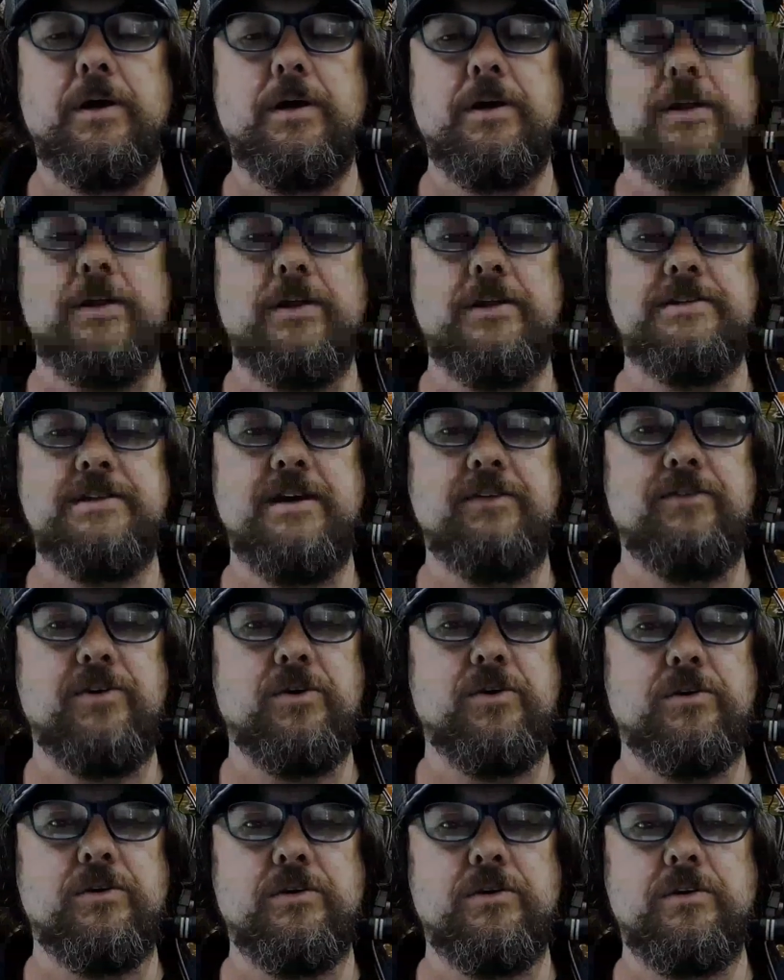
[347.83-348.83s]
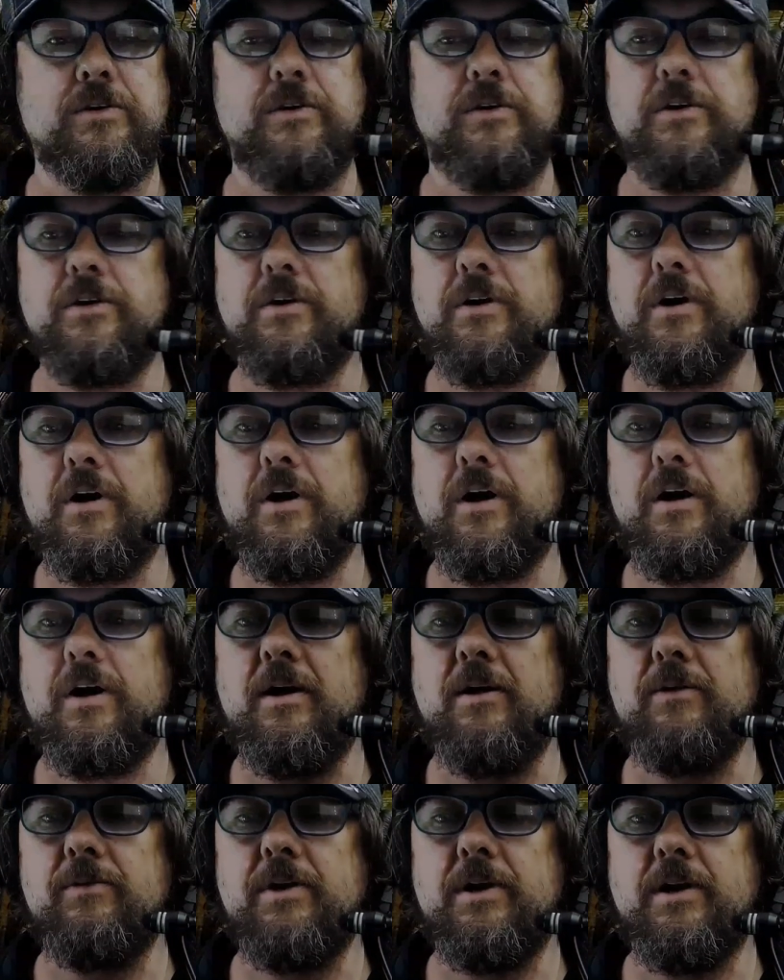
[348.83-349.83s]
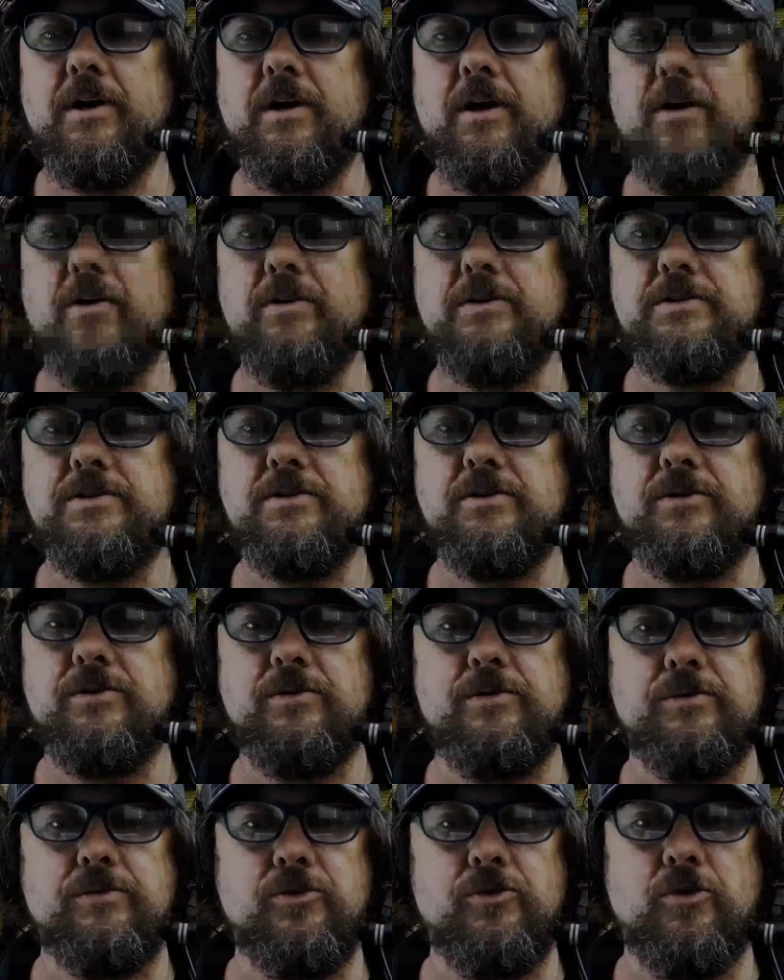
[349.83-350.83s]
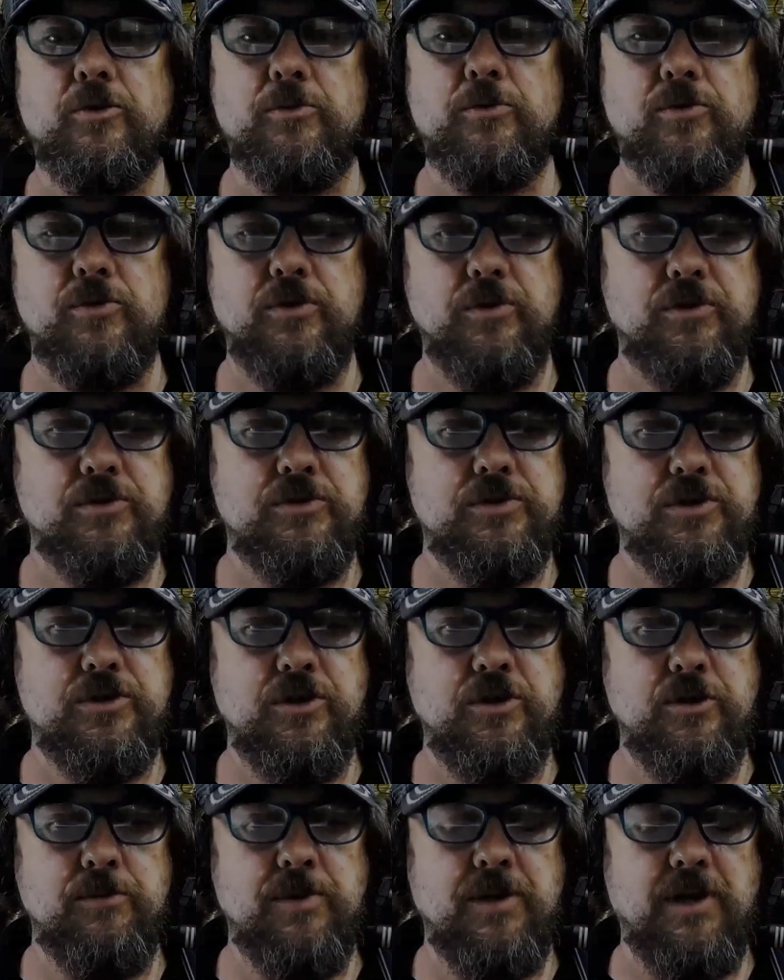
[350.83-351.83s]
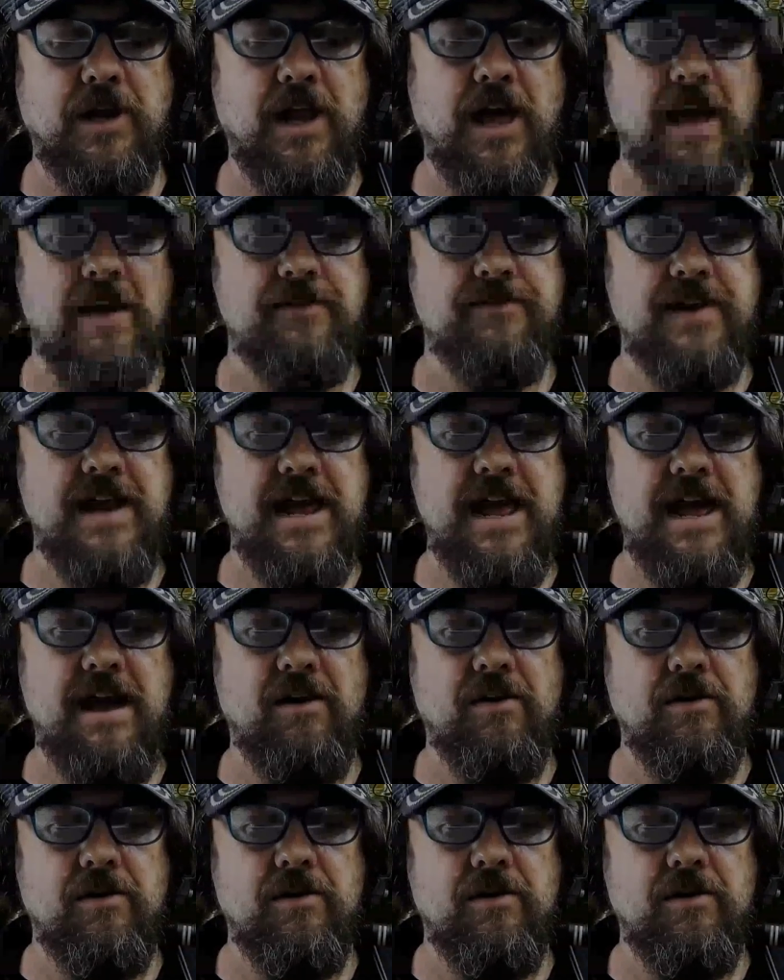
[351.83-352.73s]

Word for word: Let's have a look. I'm going to go to normal YouTube, live now.